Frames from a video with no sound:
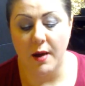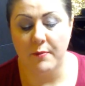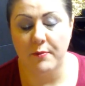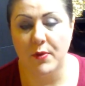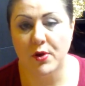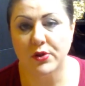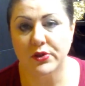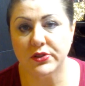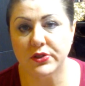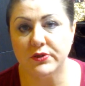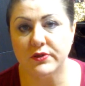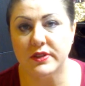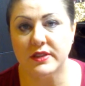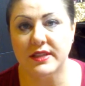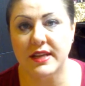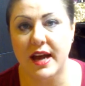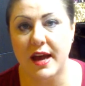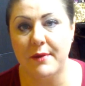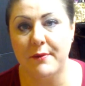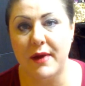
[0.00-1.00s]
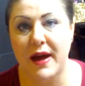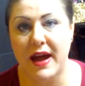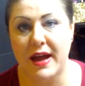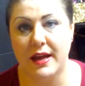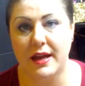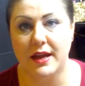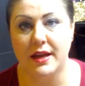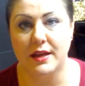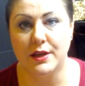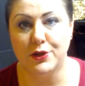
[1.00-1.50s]
Most of the time
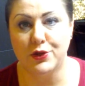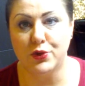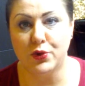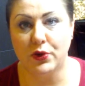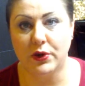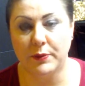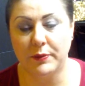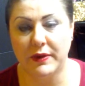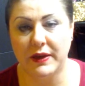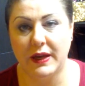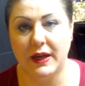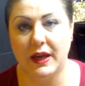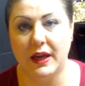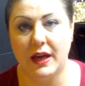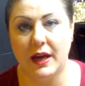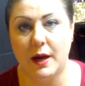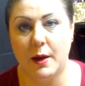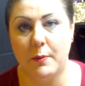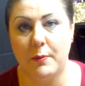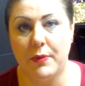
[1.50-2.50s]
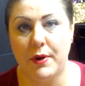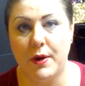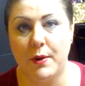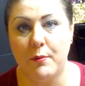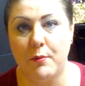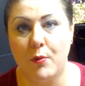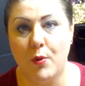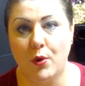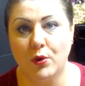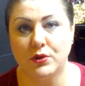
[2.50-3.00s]
I enjoy picking up
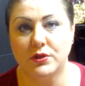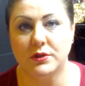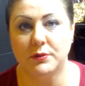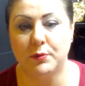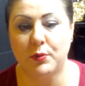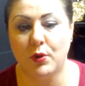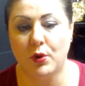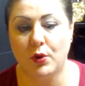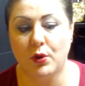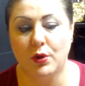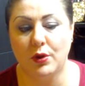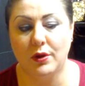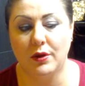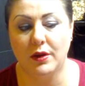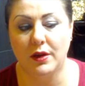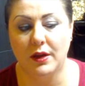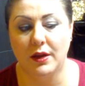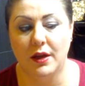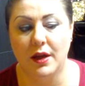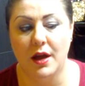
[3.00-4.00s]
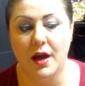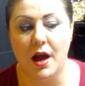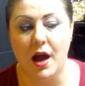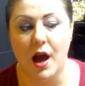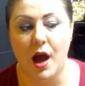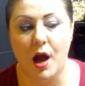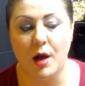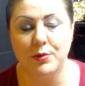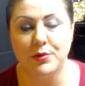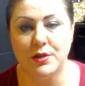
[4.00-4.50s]
multiple
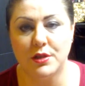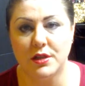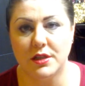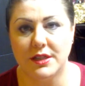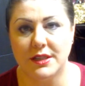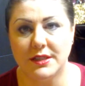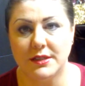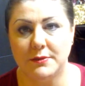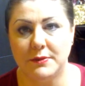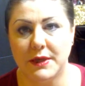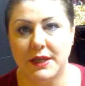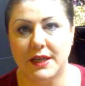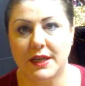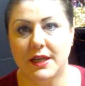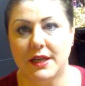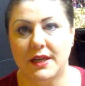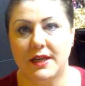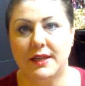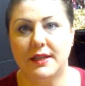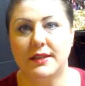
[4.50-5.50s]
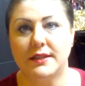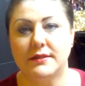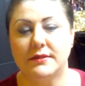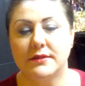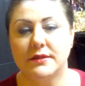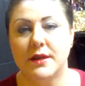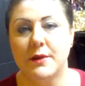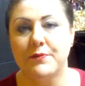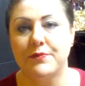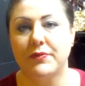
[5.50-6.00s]
options
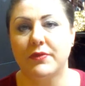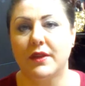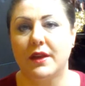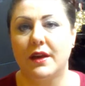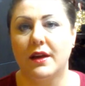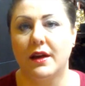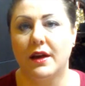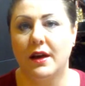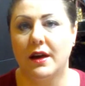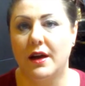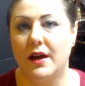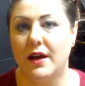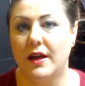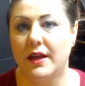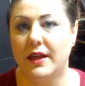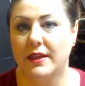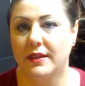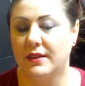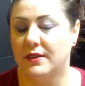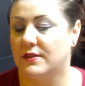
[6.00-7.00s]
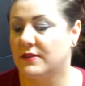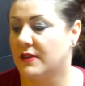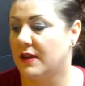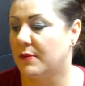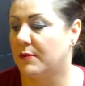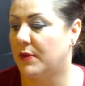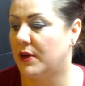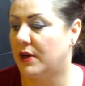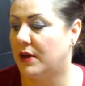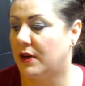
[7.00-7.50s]
because in the
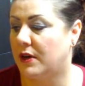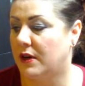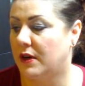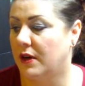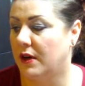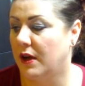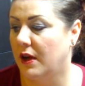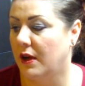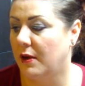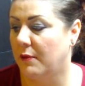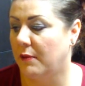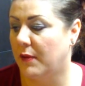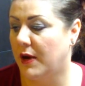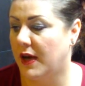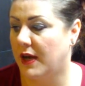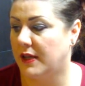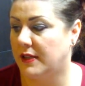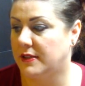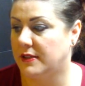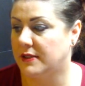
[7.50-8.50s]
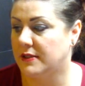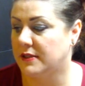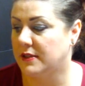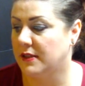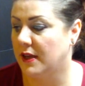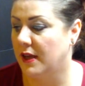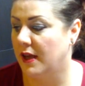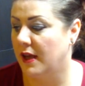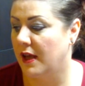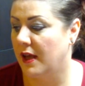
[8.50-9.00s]
summer
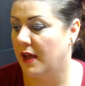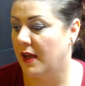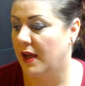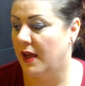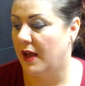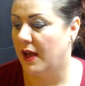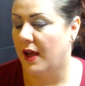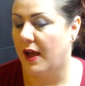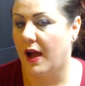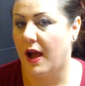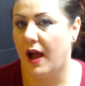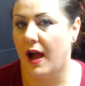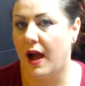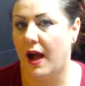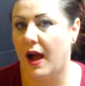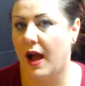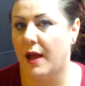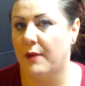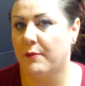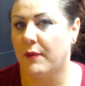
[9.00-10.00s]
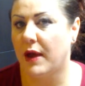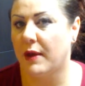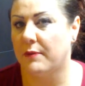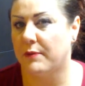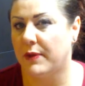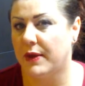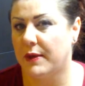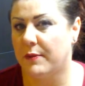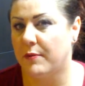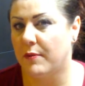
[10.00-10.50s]
months I might
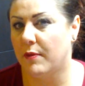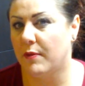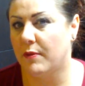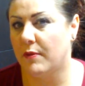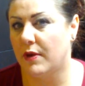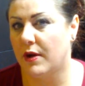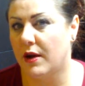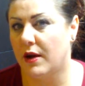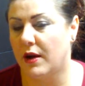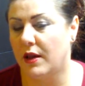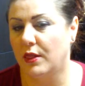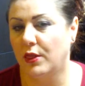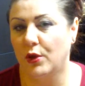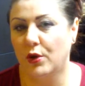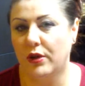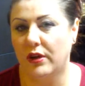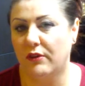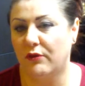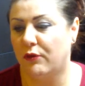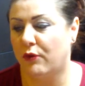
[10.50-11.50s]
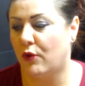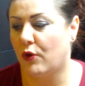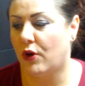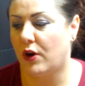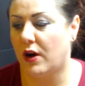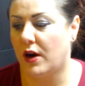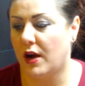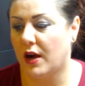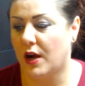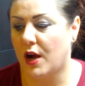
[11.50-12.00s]
be looking
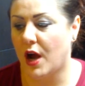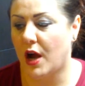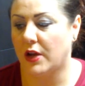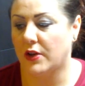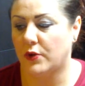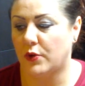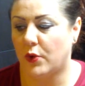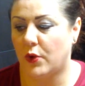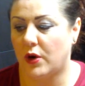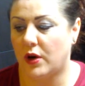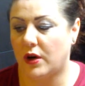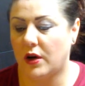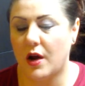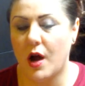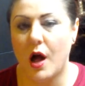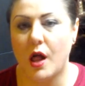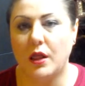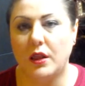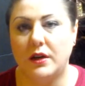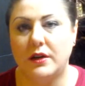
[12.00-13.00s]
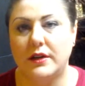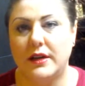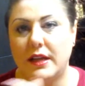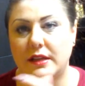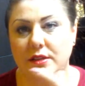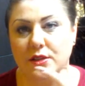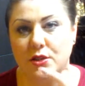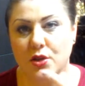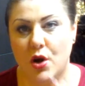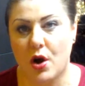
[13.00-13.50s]
for a contour color
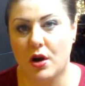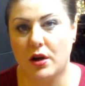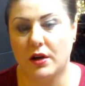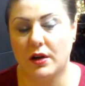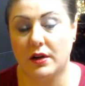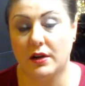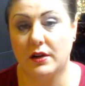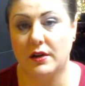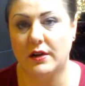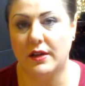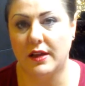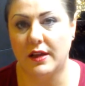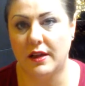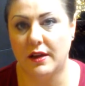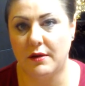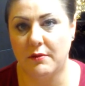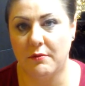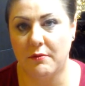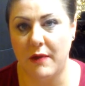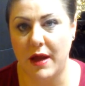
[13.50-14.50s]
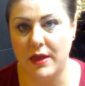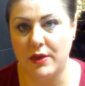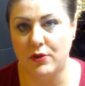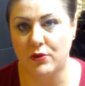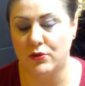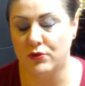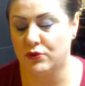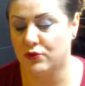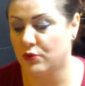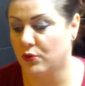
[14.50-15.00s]
that's darker than my
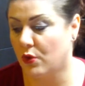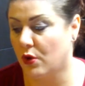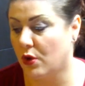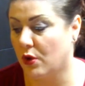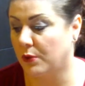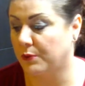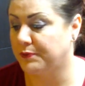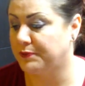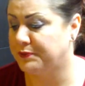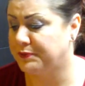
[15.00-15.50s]
usual